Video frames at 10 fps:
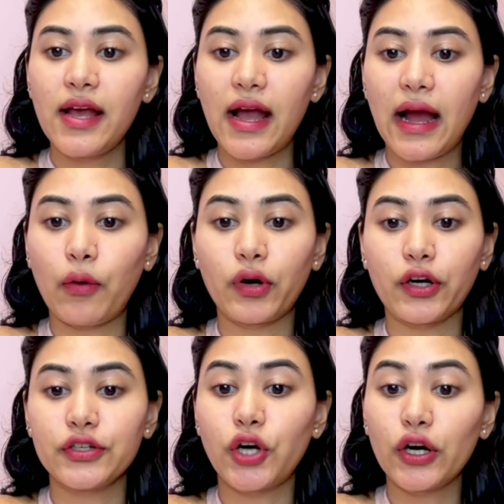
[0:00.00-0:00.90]

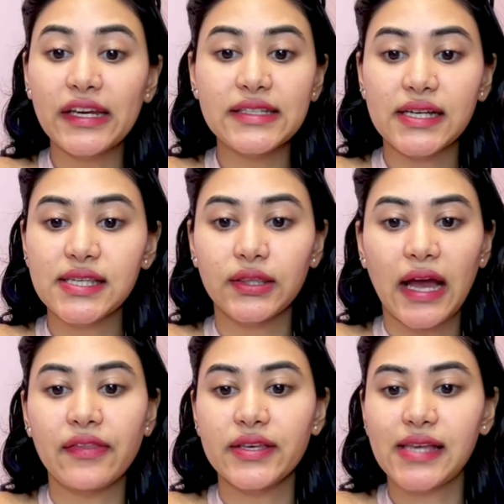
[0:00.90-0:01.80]
our target doesn't
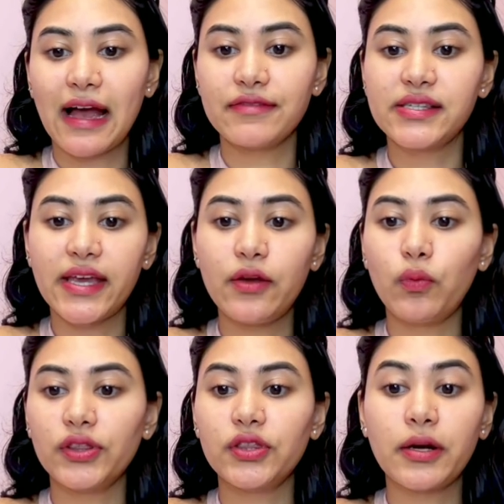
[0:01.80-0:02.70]
lie in this half, say
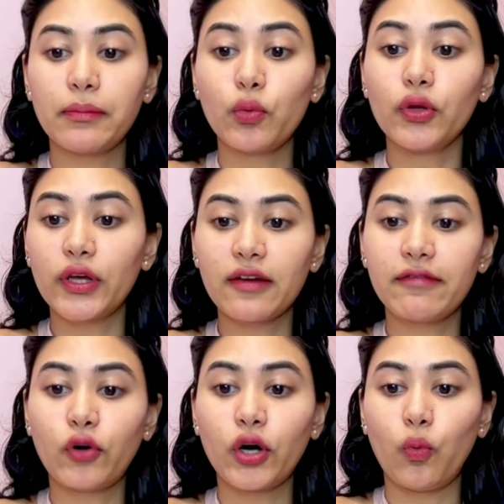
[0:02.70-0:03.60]
what the number we're looking
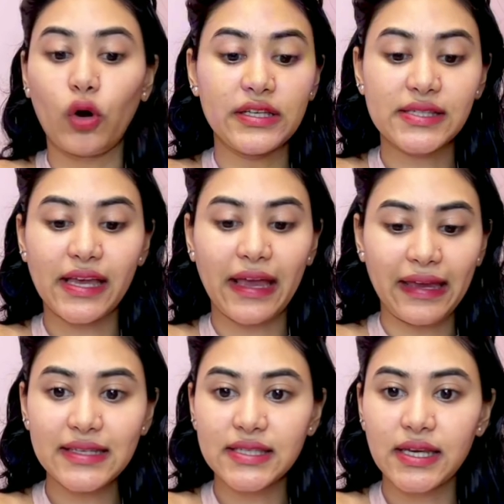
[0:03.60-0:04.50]
for was
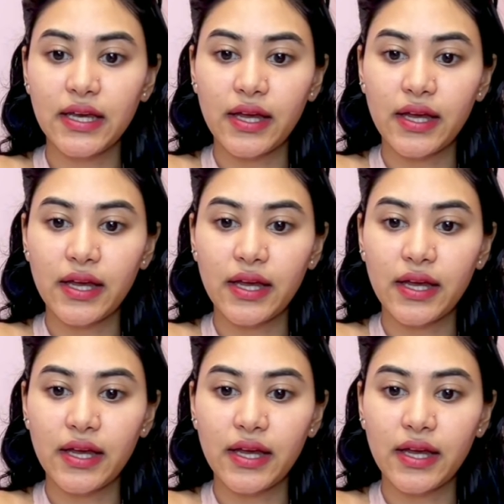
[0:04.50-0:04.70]
8,